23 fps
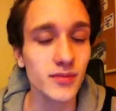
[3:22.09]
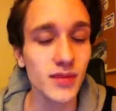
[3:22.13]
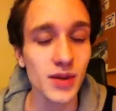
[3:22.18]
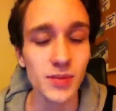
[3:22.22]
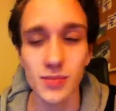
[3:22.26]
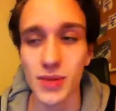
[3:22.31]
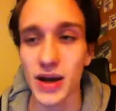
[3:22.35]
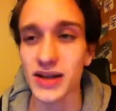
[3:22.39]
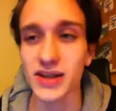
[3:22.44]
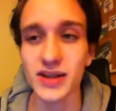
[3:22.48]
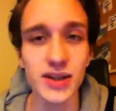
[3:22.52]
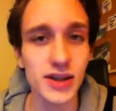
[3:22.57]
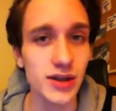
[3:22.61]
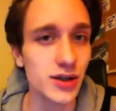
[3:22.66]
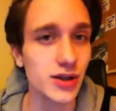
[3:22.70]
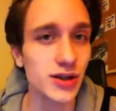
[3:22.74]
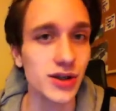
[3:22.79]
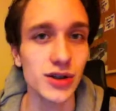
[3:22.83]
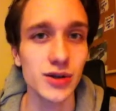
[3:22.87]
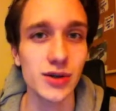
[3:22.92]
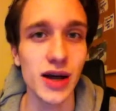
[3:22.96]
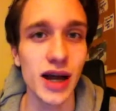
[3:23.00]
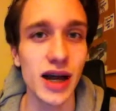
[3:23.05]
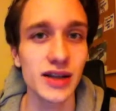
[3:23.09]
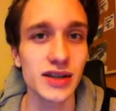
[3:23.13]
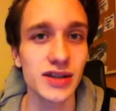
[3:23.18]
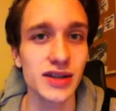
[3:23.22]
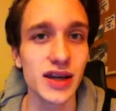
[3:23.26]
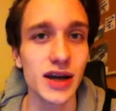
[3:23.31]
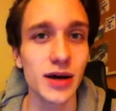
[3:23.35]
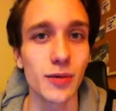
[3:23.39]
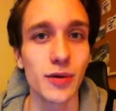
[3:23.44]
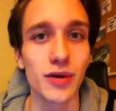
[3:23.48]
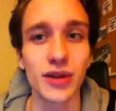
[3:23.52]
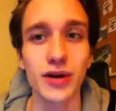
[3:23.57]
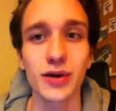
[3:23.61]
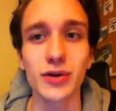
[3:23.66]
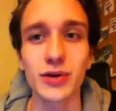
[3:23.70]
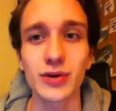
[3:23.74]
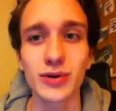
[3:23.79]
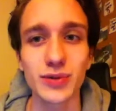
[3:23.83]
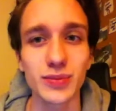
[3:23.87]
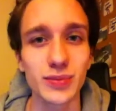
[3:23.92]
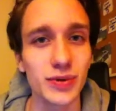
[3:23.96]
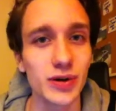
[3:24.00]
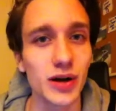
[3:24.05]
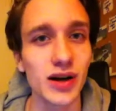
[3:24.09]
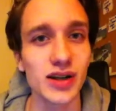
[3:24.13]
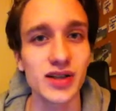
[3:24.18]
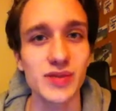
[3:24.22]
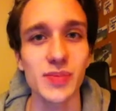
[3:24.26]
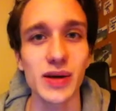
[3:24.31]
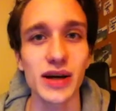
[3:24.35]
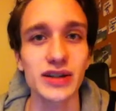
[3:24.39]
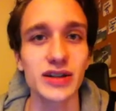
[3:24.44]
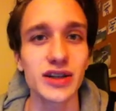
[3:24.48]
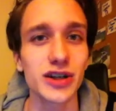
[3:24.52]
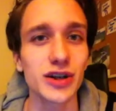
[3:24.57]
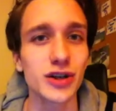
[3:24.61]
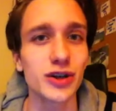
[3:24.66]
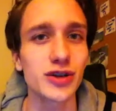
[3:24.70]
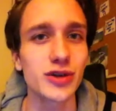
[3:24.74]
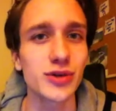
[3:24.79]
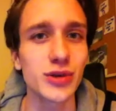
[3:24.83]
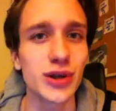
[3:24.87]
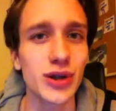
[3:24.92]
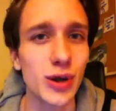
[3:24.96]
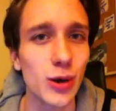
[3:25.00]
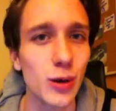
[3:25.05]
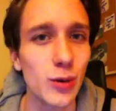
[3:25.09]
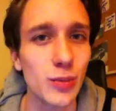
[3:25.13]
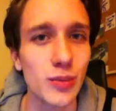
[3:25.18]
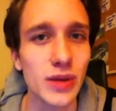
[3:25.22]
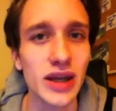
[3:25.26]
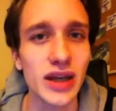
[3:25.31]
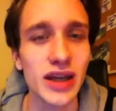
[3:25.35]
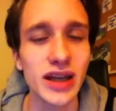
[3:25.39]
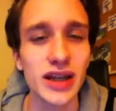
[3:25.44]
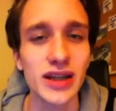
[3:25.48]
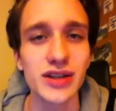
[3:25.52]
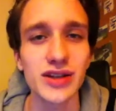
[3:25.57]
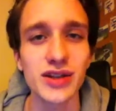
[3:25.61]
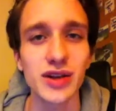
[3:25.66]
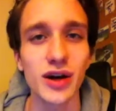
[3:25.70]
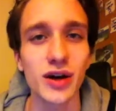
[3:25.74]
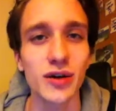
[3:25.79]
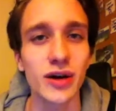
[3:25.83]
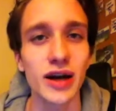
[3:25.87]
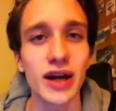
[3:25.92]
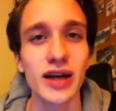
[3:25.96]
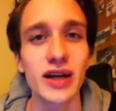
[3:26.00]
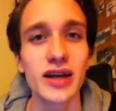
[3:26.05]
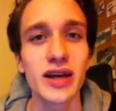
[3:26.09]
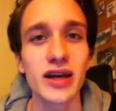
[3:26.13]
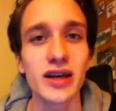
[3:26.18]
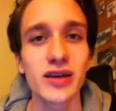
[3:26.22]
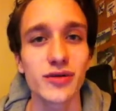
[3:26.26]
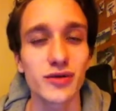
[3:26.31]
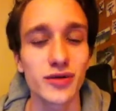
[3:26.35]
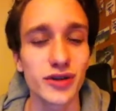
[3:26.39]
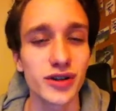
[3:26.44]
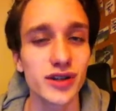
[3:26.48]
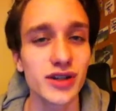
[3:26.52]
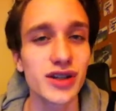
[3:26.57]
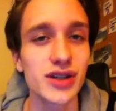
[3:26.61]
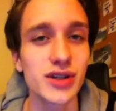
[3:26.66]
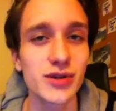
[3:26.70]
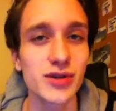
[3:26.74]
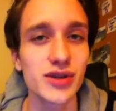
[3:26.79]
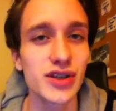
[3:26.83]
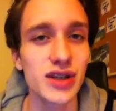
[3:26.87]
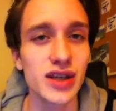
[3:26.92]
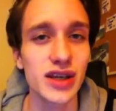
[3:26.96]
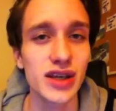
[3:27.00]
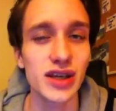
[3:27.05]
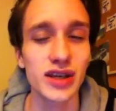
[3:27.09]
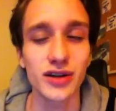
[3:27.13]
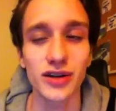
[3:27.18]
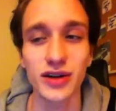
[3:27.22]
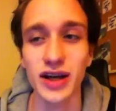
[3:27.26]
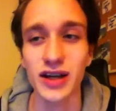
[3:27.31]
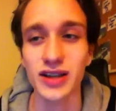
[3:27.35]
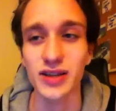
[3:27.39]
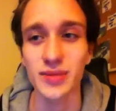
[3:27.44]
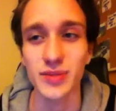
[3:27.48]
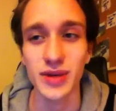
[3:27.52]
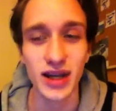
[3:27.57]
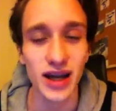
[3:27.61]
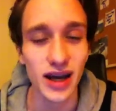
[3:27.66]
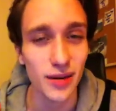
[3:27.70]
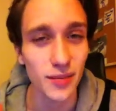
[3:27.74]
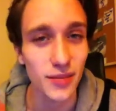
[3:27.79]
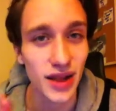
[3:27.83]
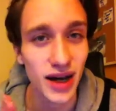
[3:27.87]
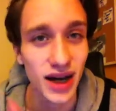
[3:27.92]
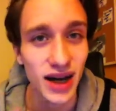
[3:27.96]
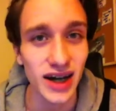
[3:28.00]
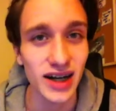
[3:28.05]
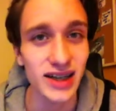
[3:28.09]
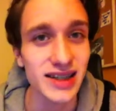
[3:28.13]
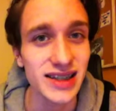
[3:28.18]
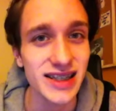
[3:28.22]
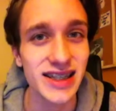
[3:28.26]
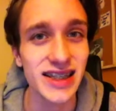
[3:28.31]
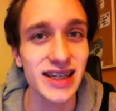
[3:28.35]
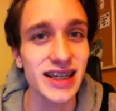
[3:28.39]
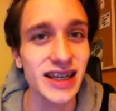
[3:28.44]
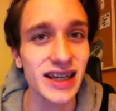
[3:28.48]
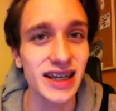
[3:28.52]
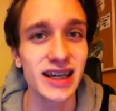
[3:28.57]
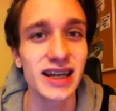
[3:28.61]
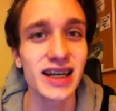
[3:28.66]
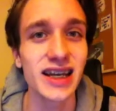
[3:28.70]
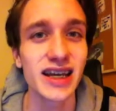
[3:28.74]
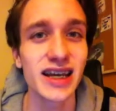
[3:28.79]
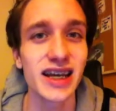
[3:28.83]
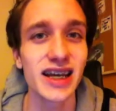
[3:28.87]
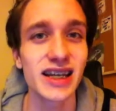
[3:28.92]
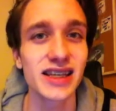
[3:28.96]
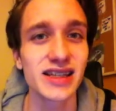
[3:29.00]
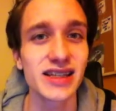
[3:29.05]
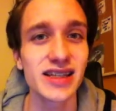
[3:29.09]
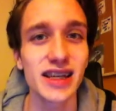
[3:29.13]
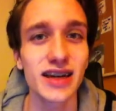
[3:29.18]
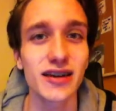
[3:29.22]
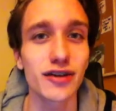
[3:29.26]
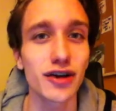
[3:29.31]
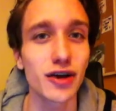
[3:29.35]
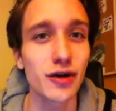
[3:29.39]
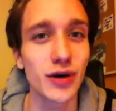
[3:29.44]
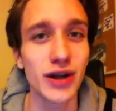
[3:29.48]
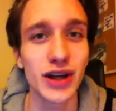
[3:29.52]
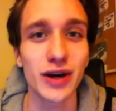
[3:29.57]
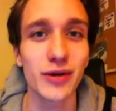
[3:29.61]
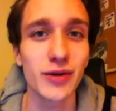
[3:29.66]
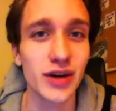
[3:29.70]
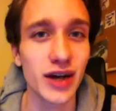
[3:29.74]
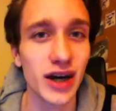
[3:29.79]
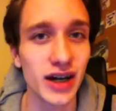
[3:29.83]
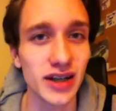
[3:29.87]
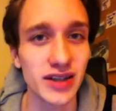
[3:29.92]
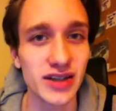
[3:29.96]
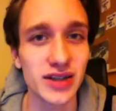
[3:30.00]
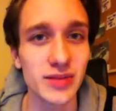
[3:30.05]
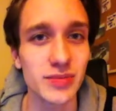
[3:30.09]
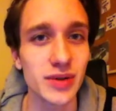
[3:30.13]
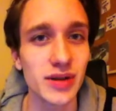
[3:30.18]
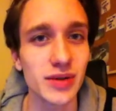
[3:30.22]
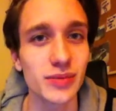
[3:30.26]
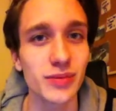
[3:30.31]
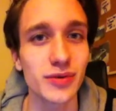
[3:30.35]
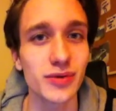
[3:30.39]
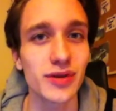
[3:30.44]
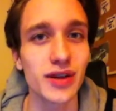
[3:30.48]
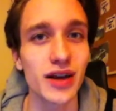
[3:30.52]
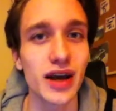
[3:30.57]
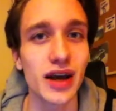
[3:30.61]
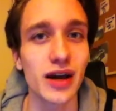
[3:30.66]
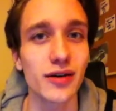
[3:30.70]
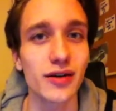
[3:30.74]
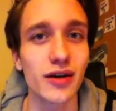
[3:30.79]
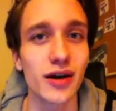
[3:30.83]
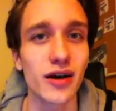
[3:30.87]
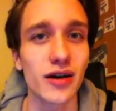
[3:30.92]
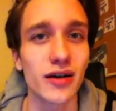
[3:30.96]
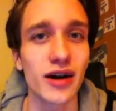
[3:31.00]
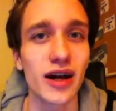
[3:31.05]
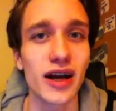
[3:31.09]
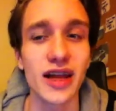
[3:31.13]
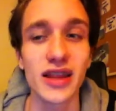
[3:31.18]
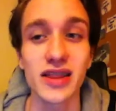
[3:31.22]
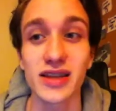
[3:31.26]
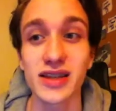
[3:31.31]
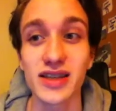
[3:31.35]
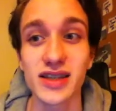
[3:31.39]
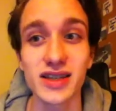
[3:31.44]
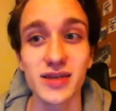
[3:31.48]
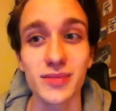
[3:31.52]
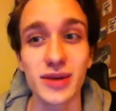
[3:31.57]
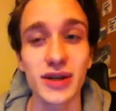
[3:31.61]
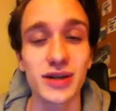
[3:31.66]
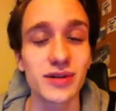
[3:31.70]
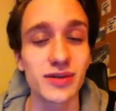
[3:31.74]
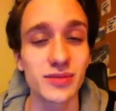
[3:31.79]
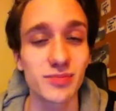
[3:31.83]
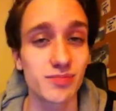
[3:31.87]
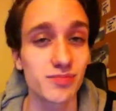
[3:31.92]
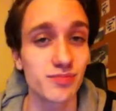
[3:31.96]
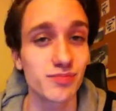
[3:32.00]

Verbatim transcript: The best thing you can do hands down without cold prospecting or doing home meetings all right learn to use the internet to become the hunted instead of going out and hunting people down all right and this is a big